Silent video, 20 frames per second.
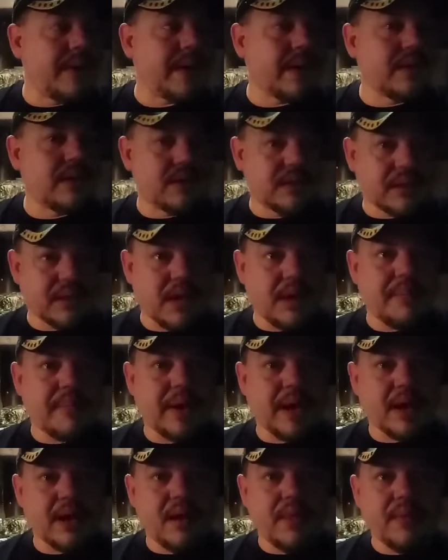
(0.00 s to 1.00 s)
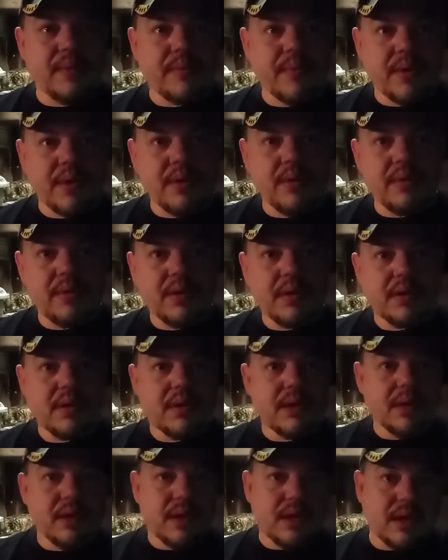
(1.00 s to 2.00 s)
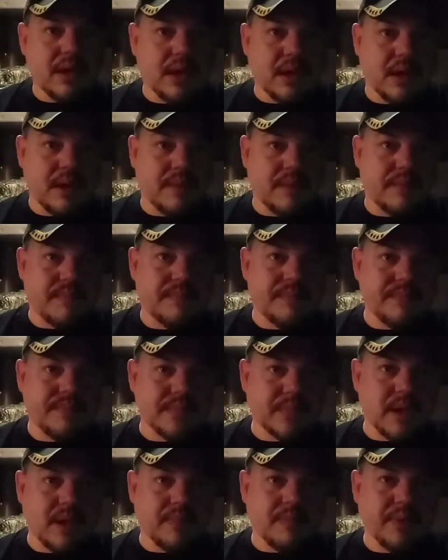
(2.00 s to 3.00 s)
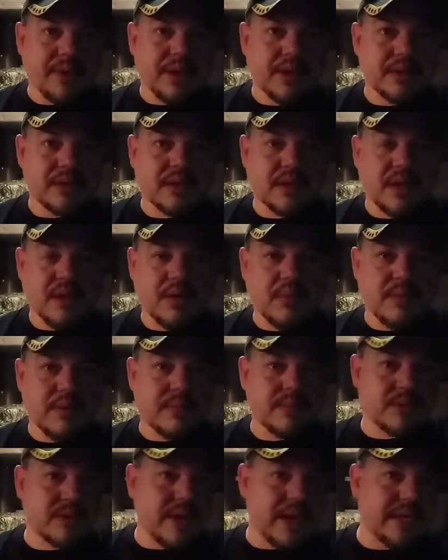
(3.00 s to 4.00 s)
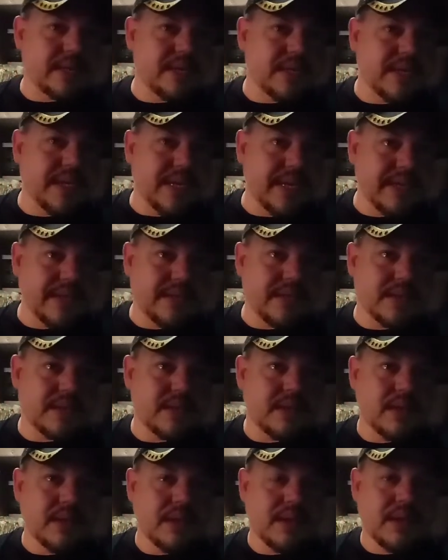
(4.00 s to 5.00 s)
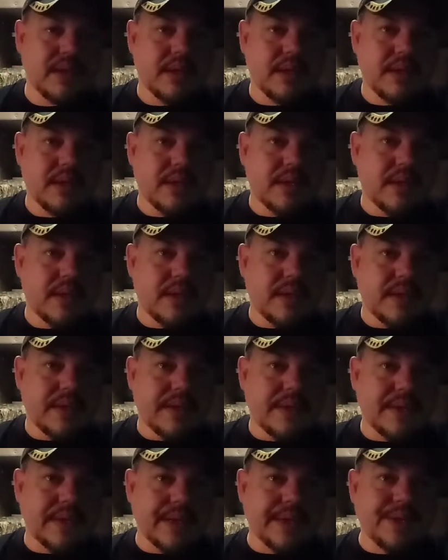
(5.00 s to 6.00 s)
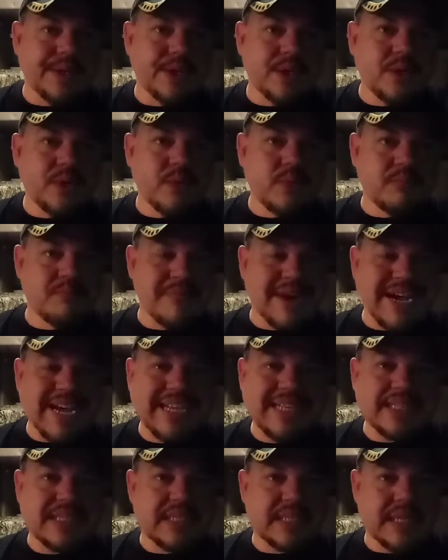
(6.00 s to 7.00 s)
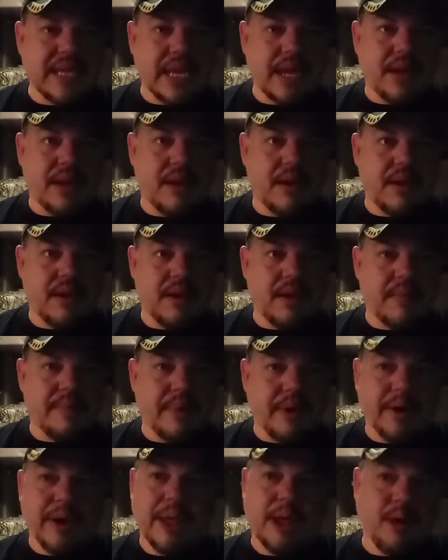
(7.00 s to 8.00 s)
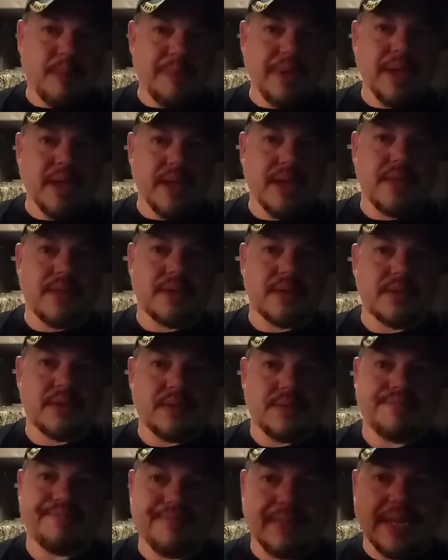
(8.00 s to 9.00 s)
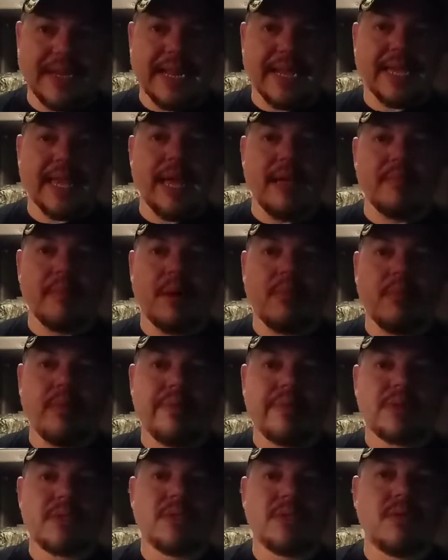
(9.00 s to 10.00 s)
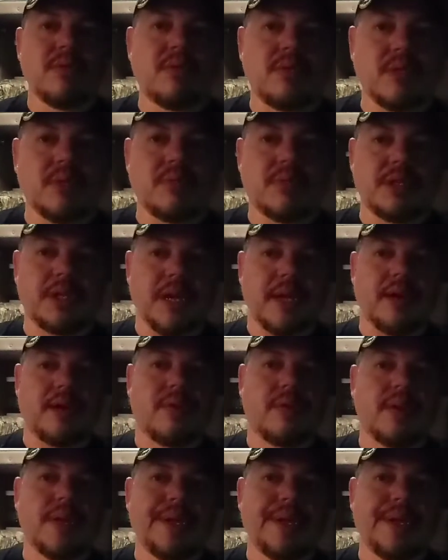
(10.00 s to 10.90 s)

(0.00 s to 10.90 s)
I just got back on the road a couple of years ago, and I'm trying to get a new mindset about helping others. And I came up with this YouTube channel.